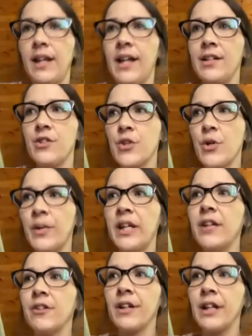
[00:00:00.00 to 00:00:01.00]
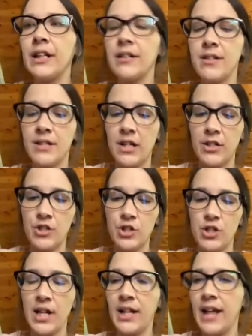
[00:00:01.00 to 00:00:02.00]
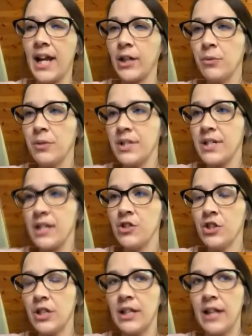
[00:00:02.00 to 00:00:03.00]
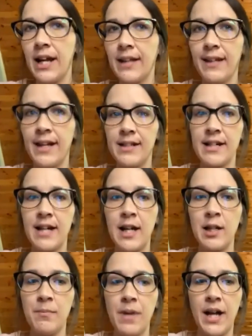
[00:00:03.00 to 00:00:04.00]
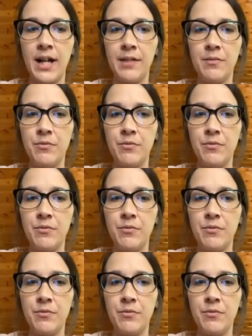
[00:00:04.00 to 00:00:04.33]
And so, hearing such an accusation at that time, I,